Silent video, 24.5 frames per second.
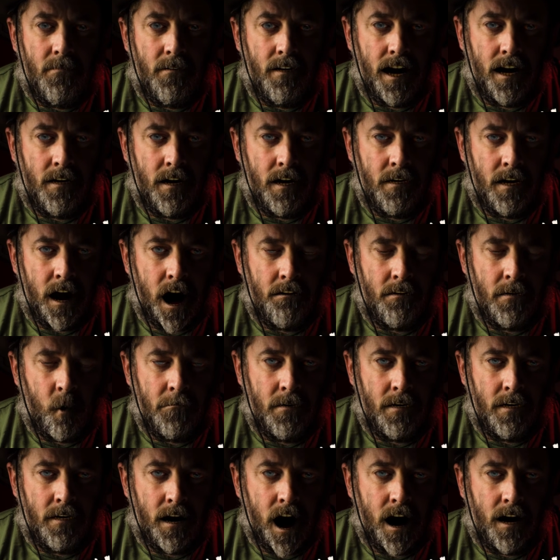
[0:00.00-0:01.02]
Can the
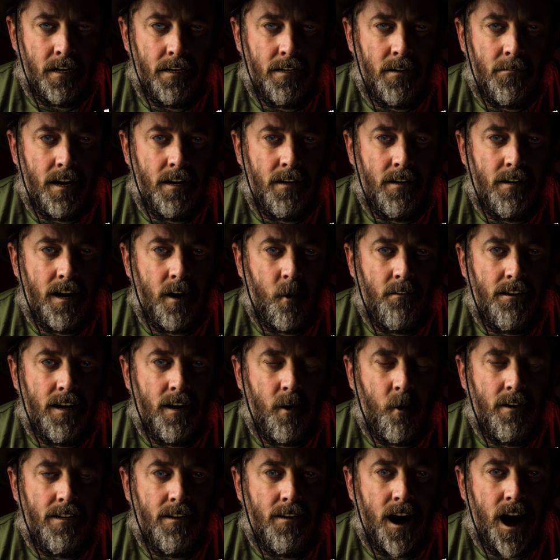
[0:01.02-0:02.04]
government document their
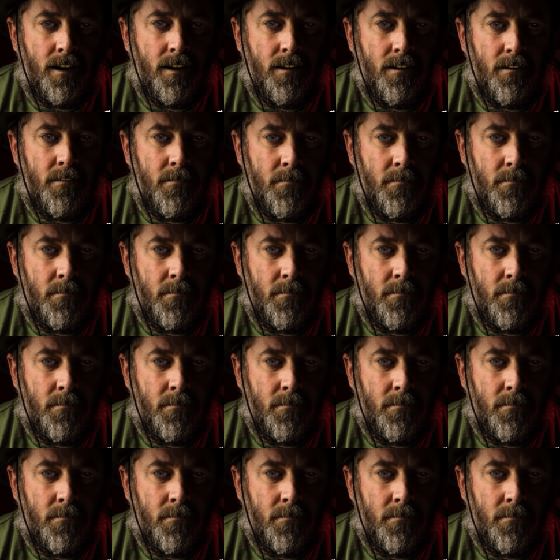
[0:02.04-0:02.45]
fairy tale?